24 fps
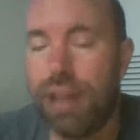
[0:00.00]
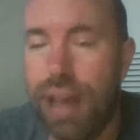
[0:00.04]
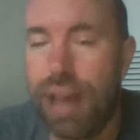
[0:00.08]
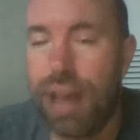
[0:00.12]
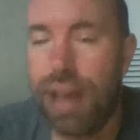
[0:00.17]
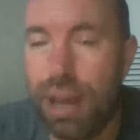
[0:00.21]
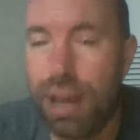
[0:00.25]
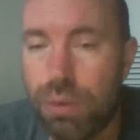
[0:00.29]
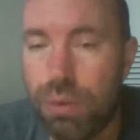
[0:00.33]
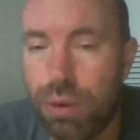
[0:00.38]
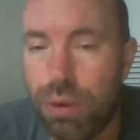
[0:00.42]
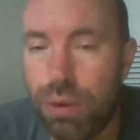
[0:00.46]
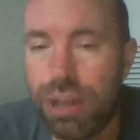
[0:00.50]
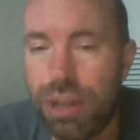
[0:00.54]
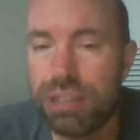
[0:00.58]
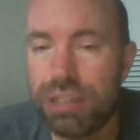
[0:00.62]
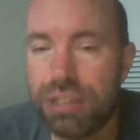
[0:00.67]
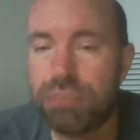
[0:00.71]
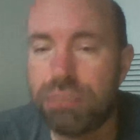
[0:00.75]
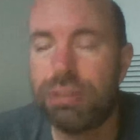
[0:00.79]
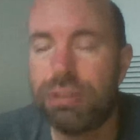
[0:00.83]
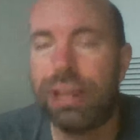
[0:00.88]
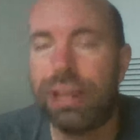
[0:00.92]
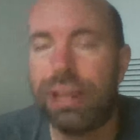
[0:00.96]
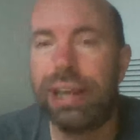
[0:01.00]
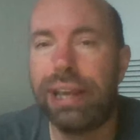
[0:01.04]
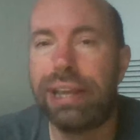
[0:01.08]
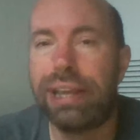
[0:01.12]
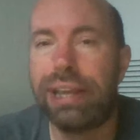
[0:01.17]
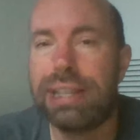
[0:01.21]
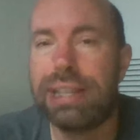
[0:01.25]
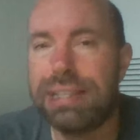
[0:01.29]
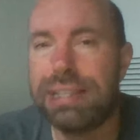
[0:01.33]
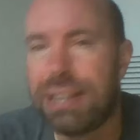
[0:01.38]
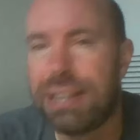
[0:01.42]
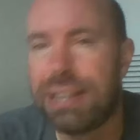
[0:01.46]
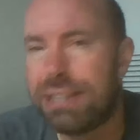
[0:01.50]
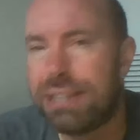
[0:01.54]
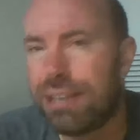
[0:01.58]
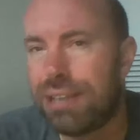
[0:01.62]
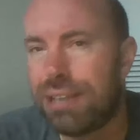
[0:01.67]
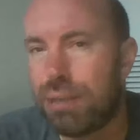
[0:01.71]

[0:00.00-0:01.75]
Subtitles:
I was playing 6